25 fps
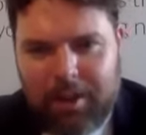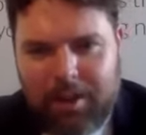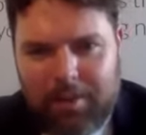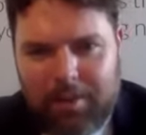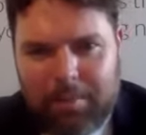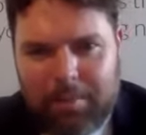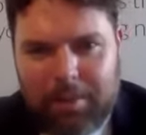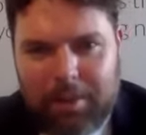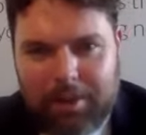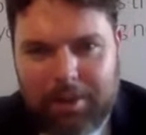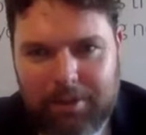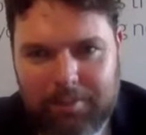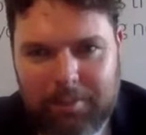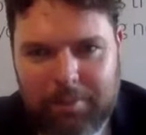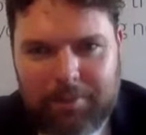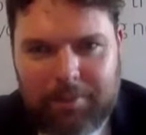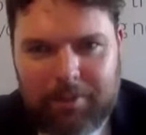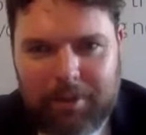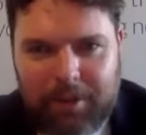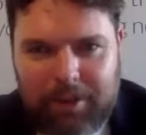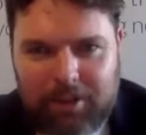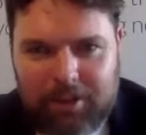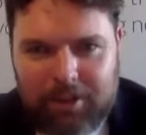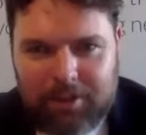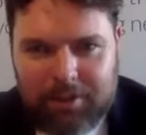Pod, you've been
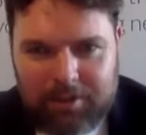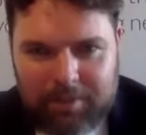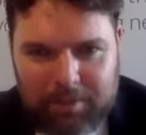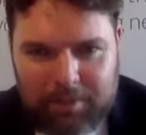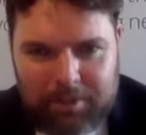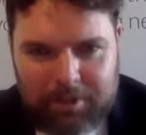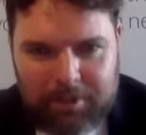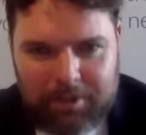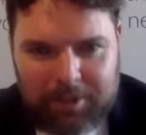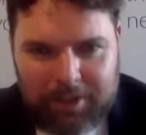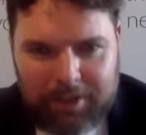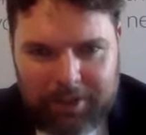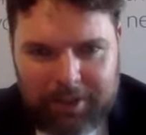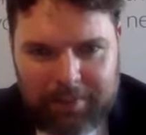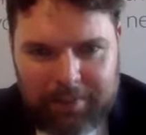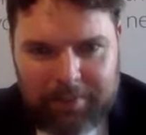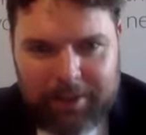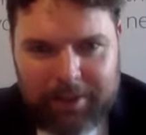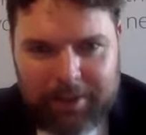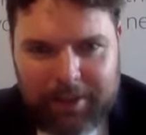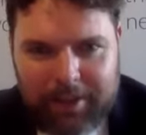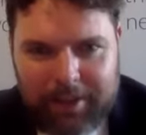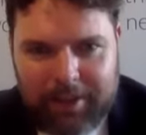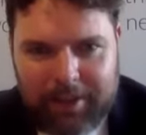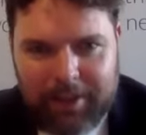very generous with your time.
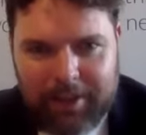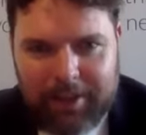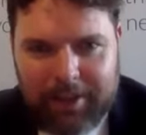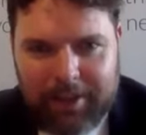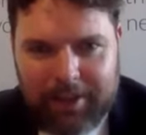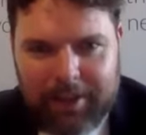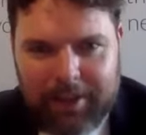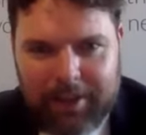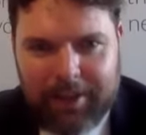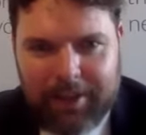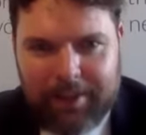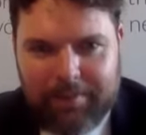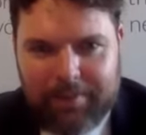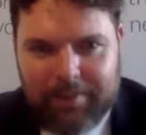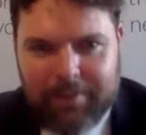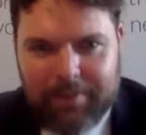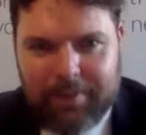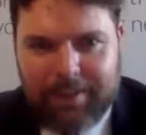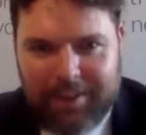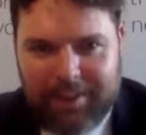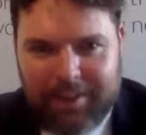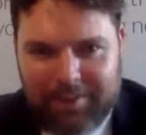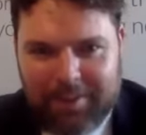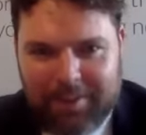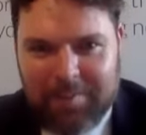Um,
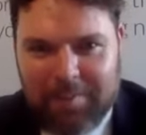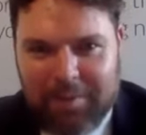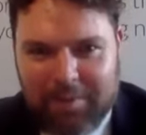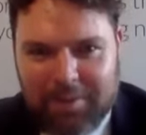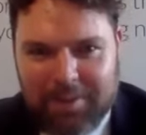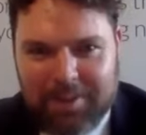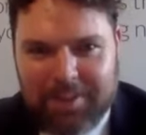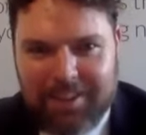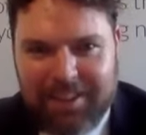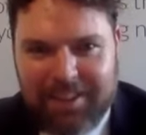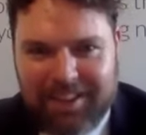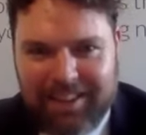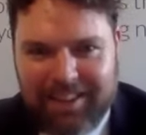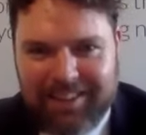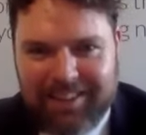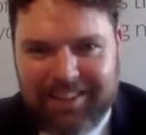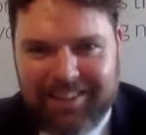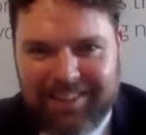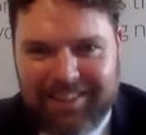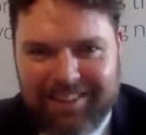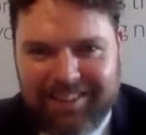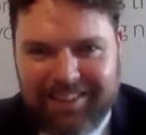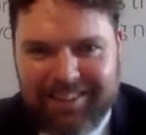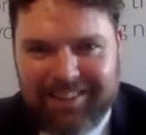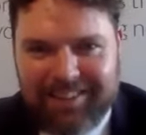thanks very much for taking
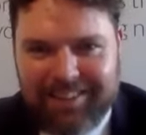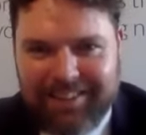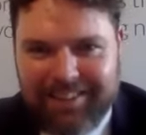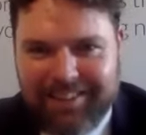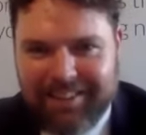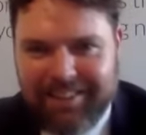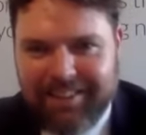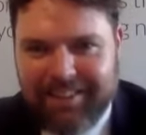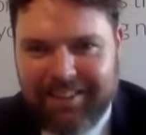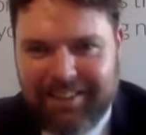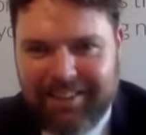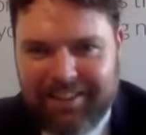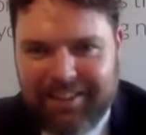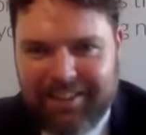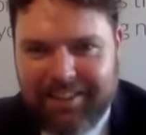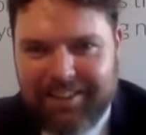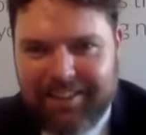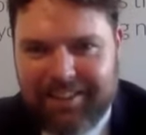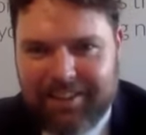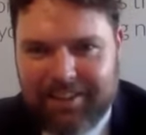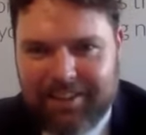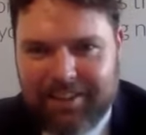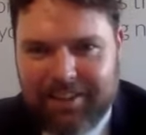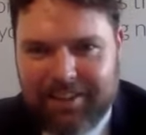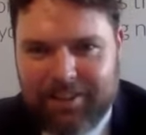the
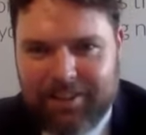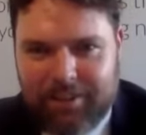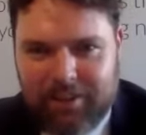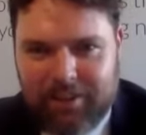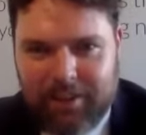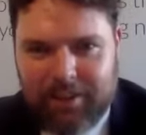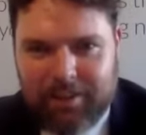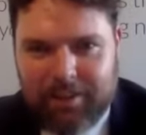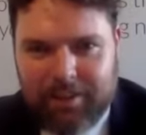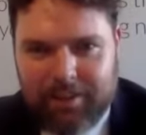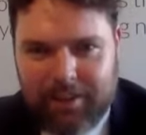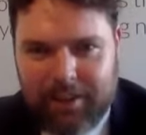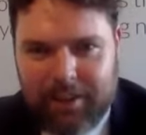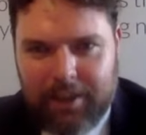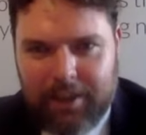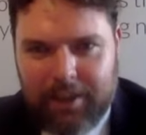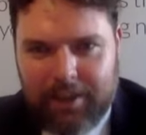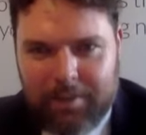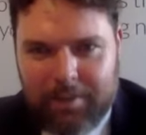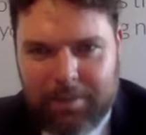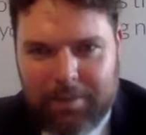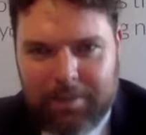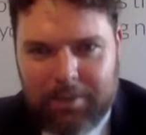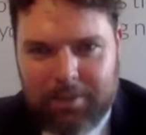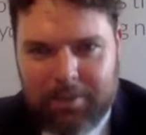time to join us, and, and I
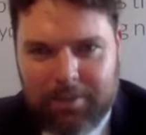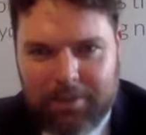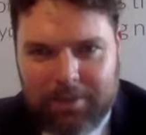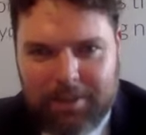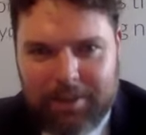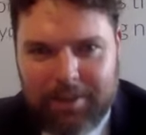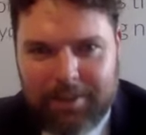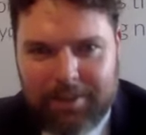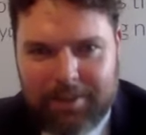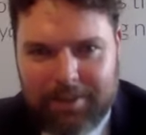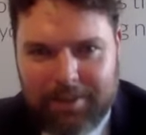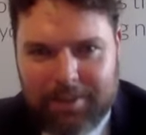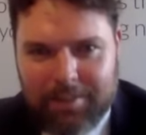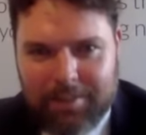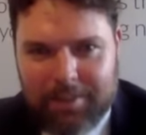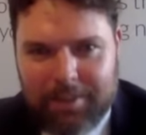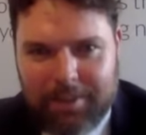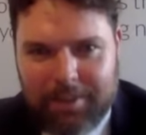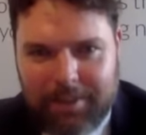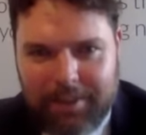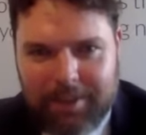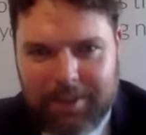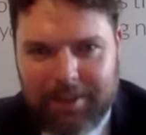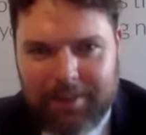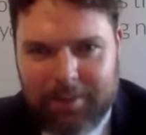suppose you're delighted this week.
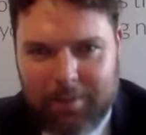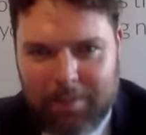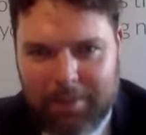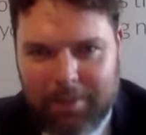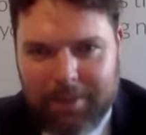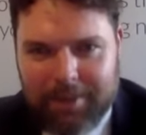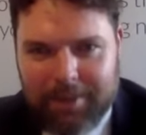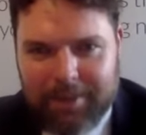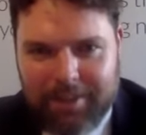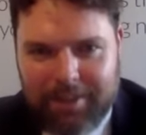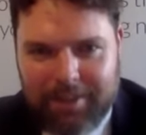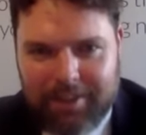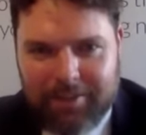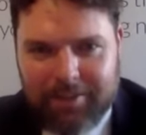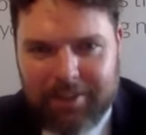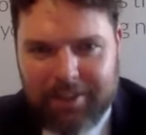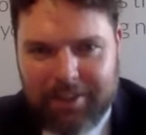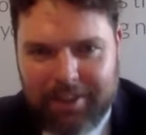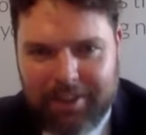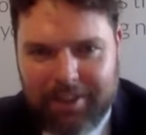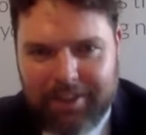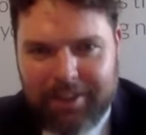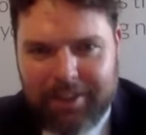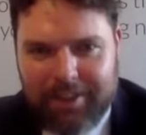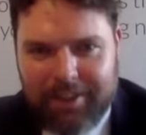Kildimo Palace
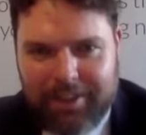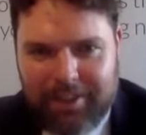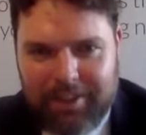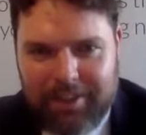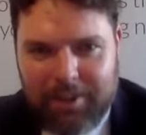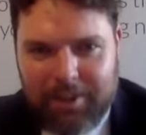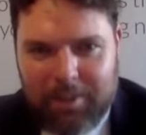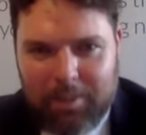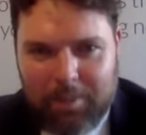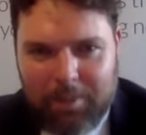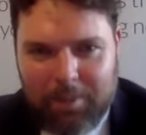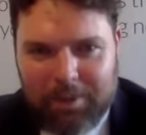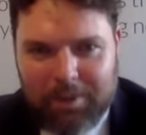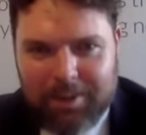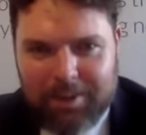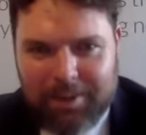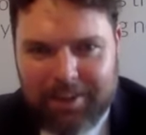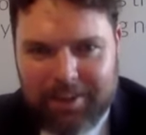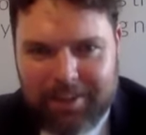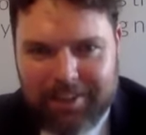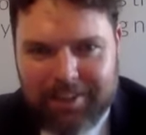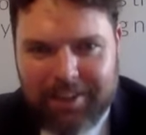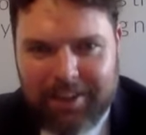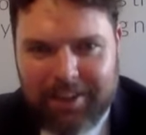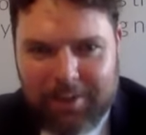won
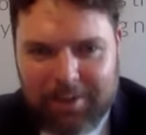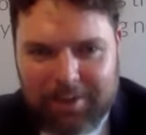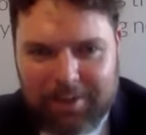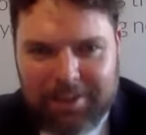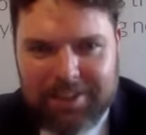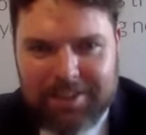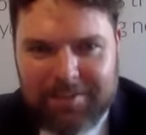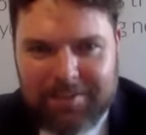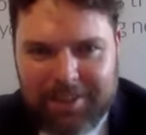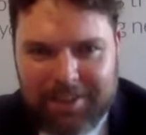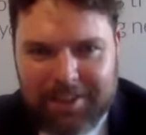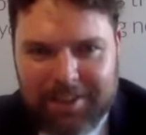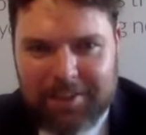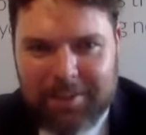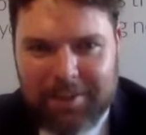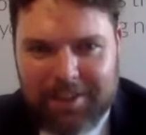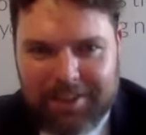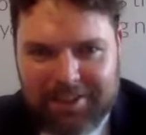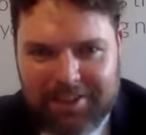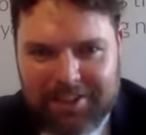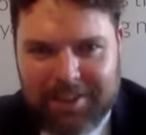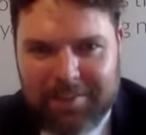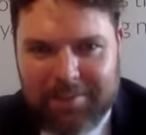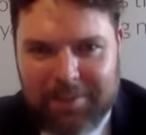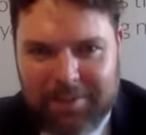the county intermediate hurling
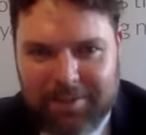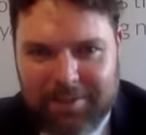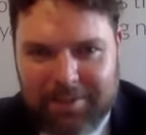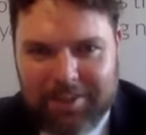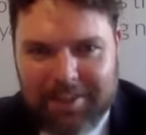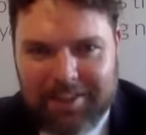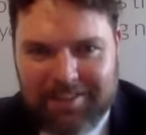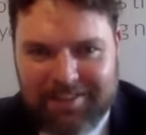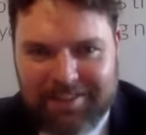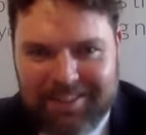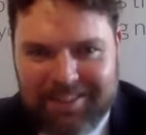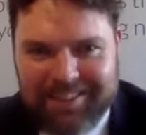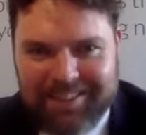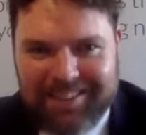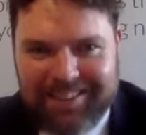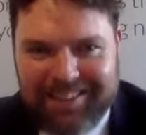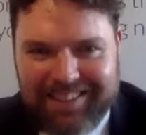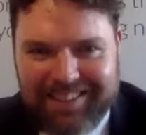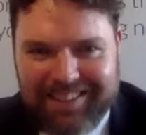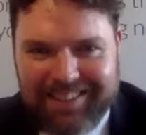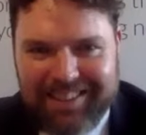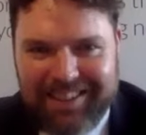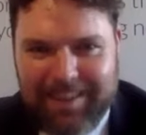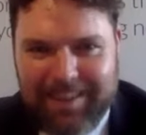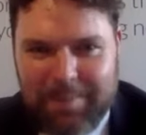championship, so that was
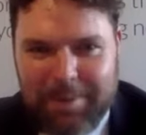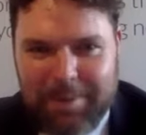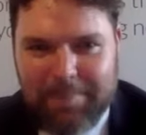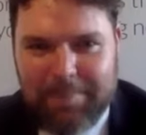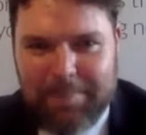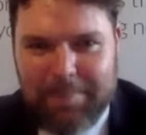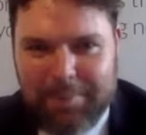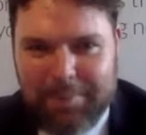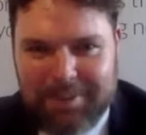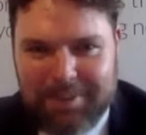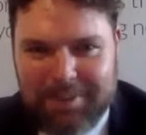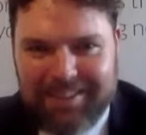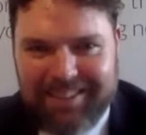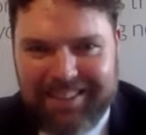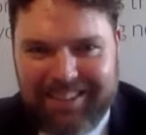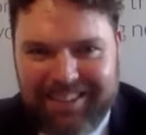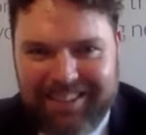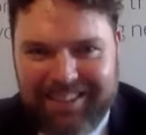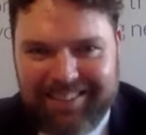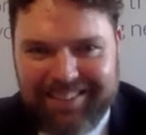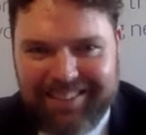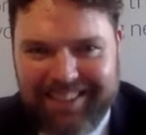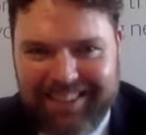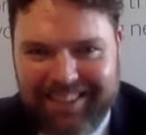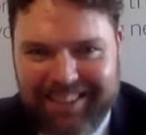a, a big boost to the
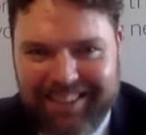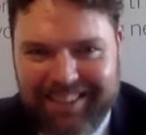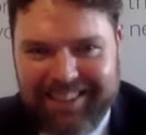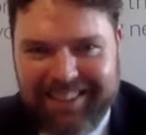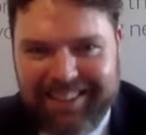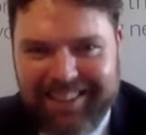area.